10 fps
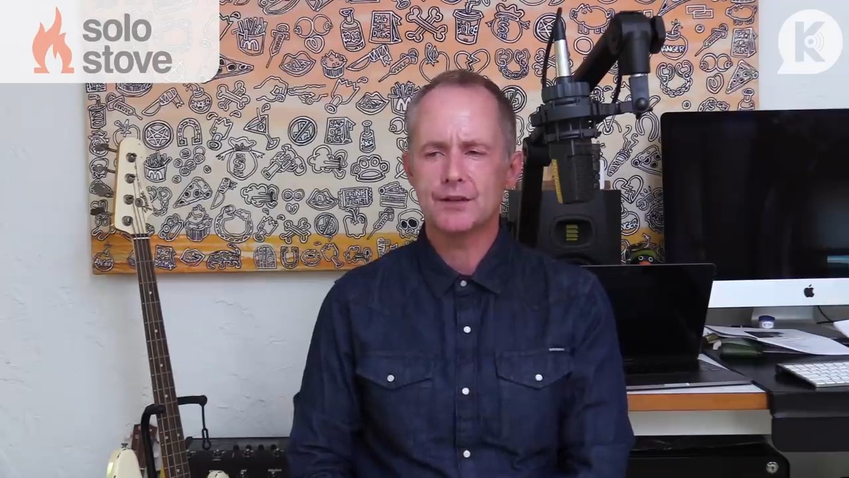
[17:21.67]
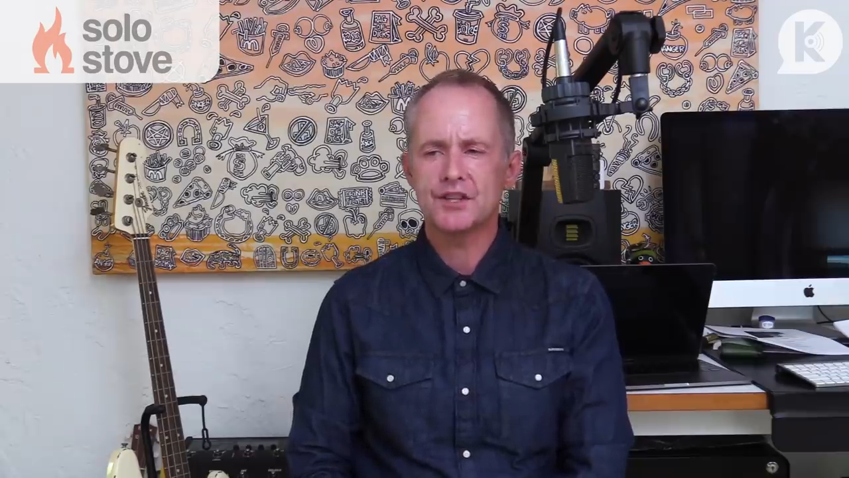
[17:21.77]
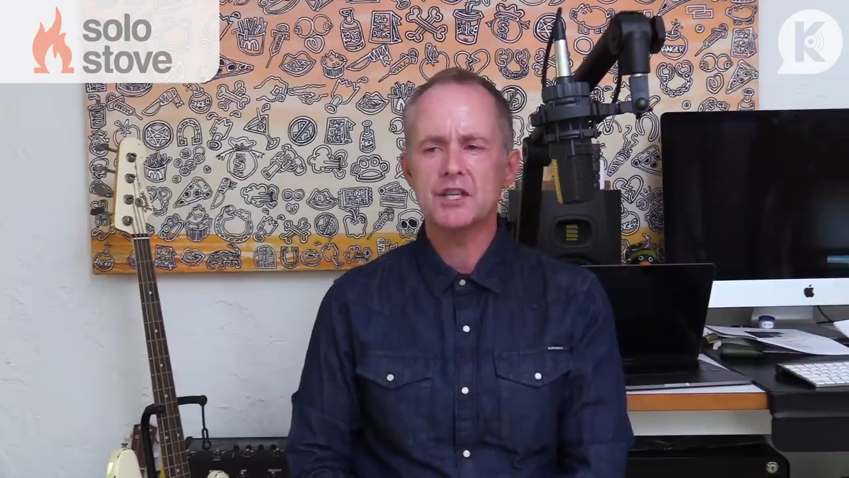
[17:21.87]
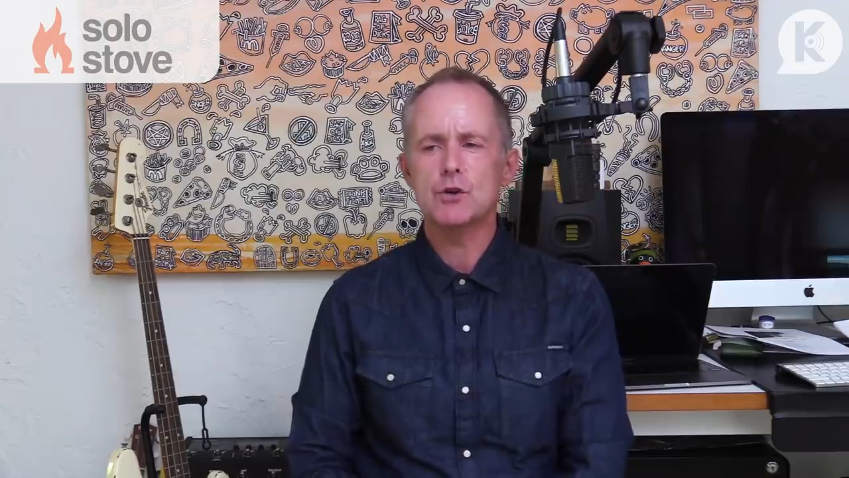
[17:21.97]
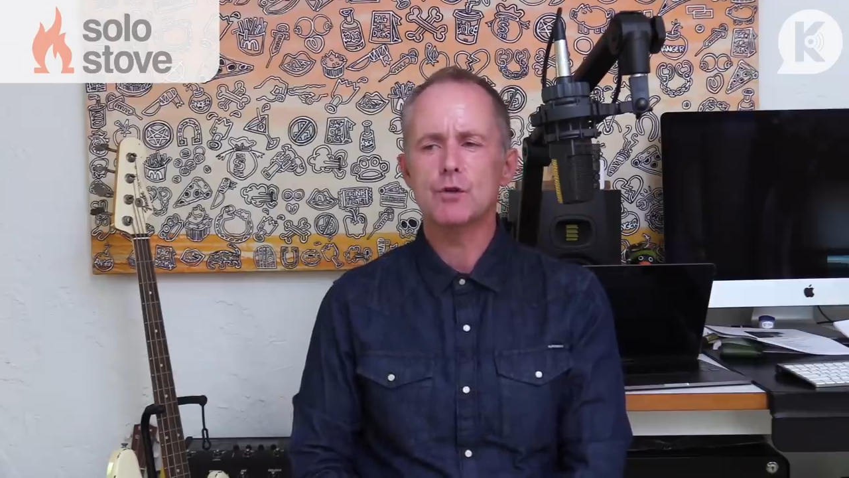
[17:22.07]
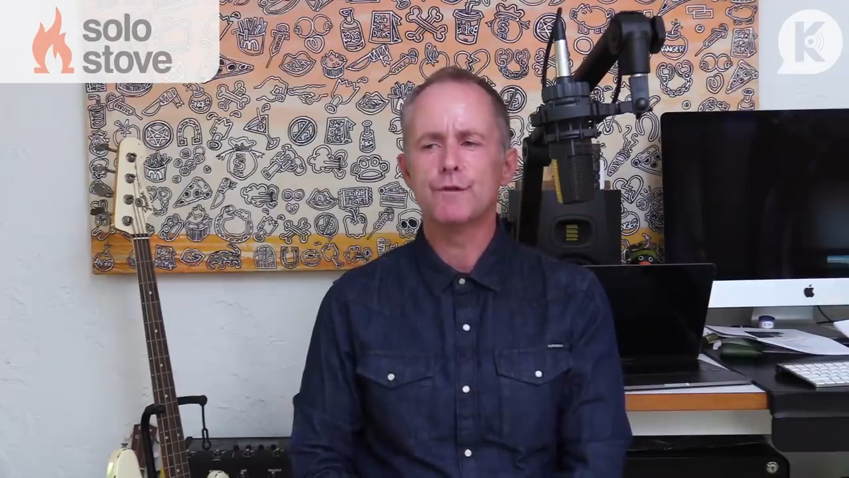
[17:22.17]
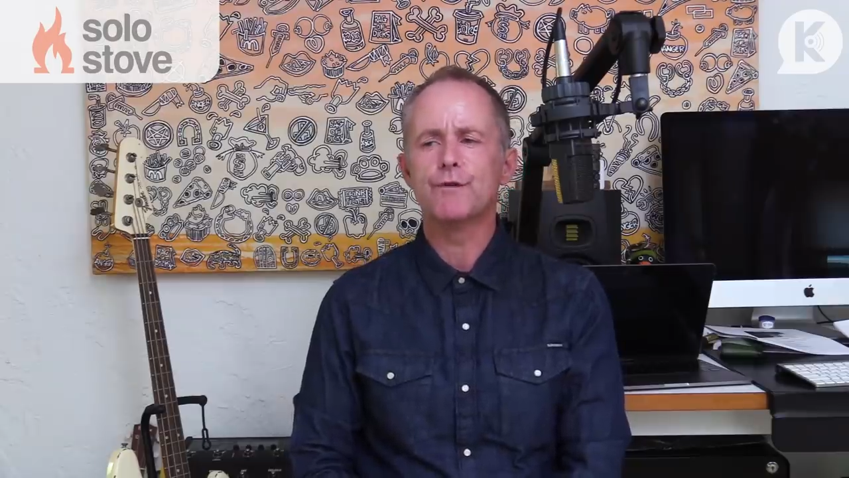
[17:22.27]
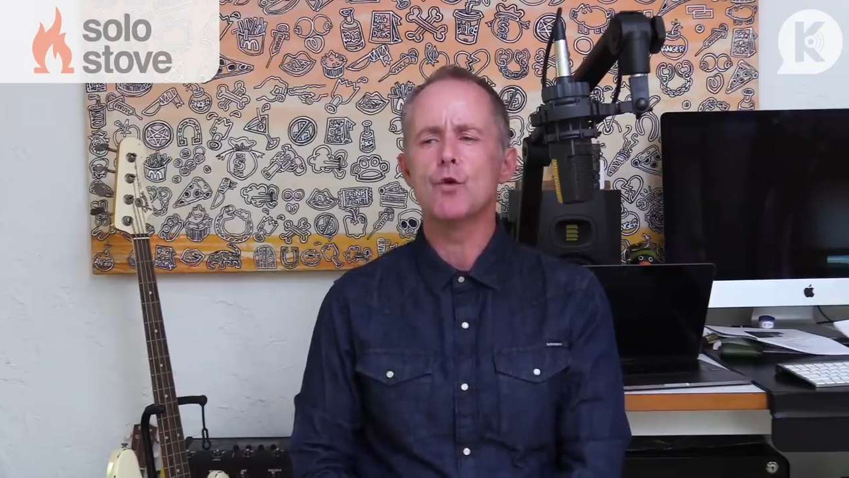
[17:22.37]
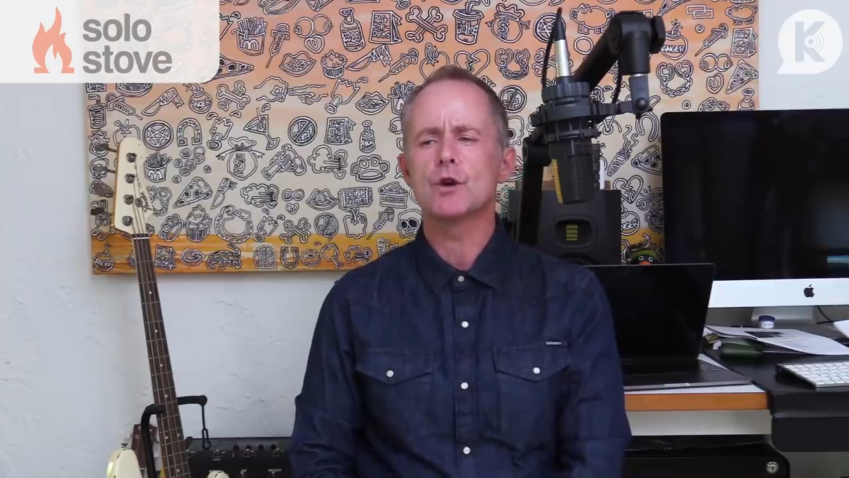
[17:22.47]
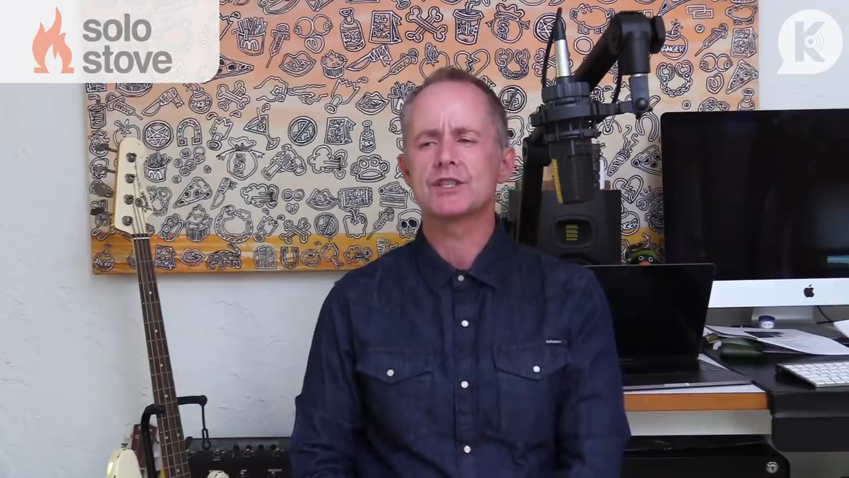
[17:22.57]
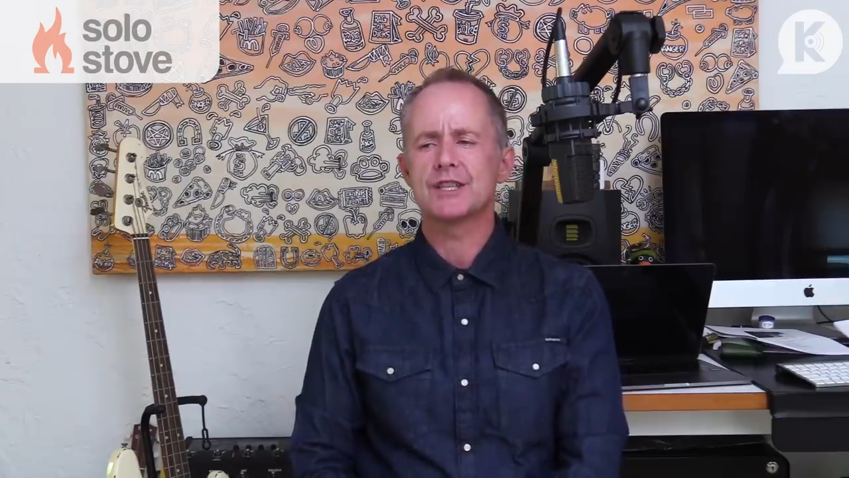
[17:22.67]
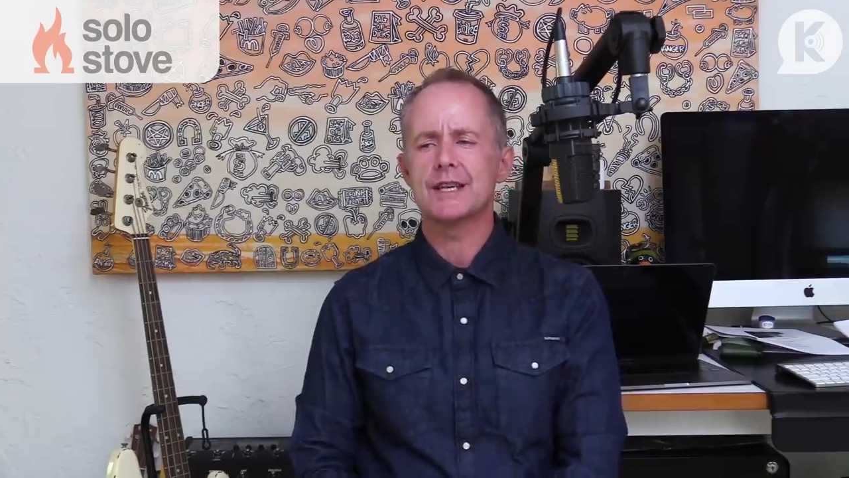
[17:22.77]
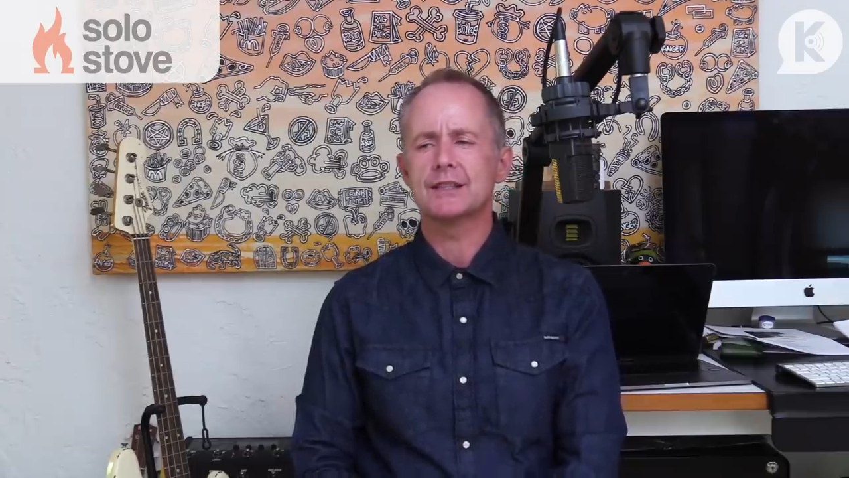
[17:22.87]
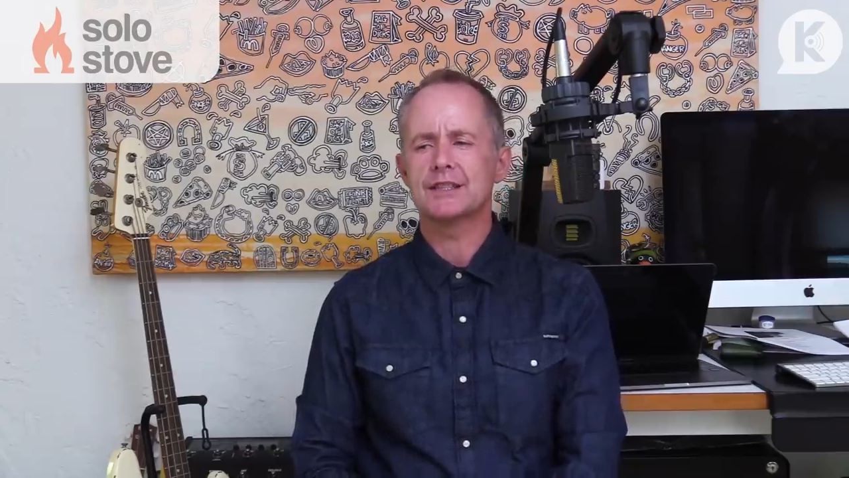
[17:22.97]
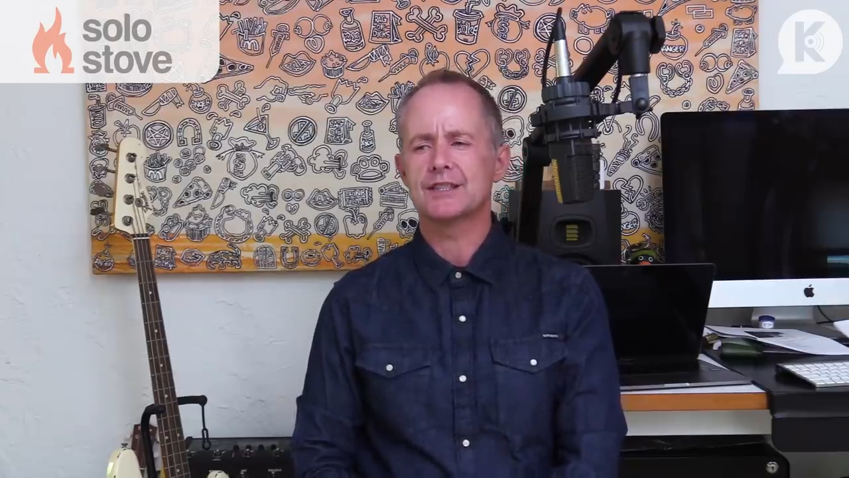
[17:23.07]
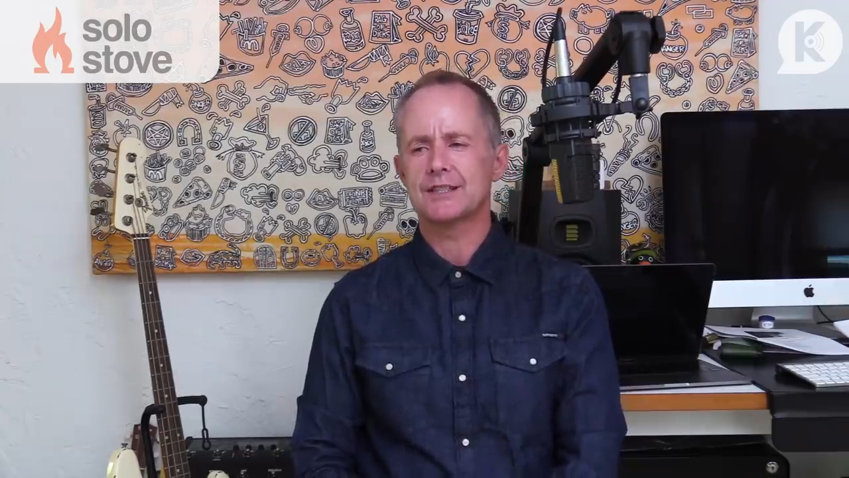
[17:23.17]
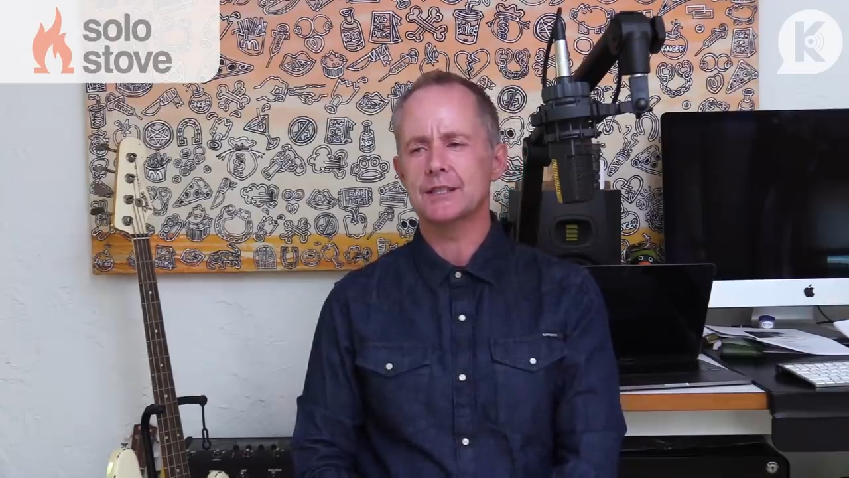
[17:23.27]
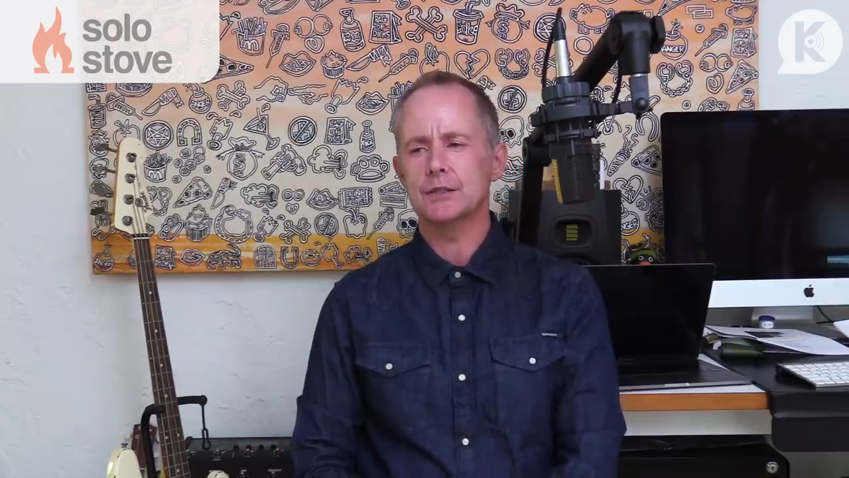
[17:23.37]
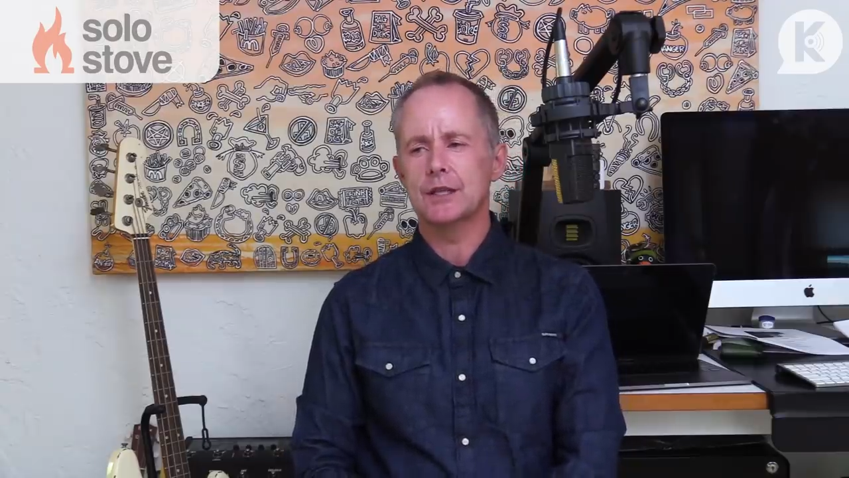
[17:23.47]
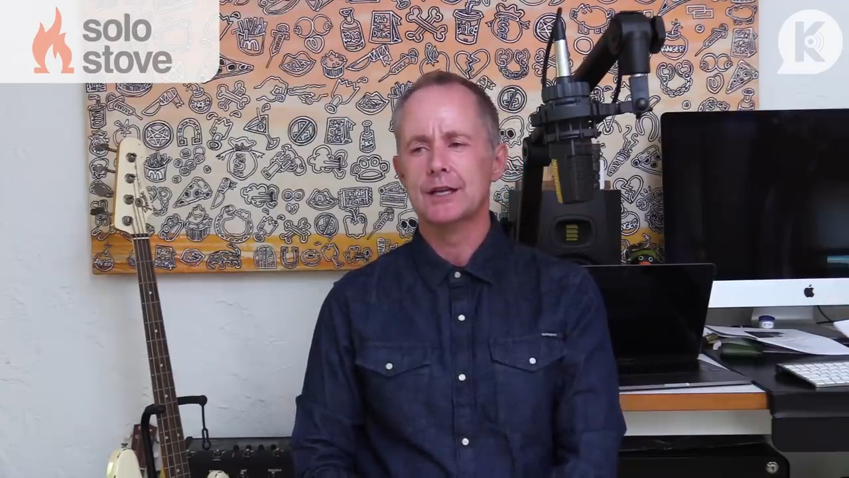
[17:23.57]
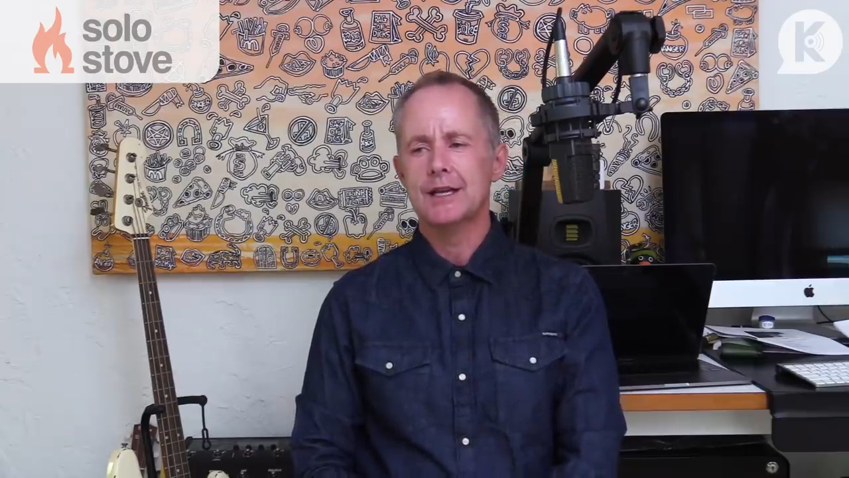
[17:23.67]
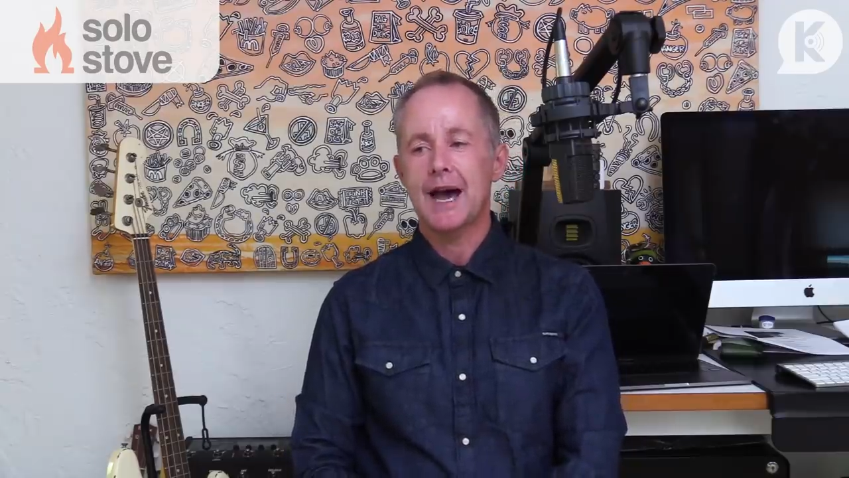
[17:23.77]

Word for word: three oh four stainless steel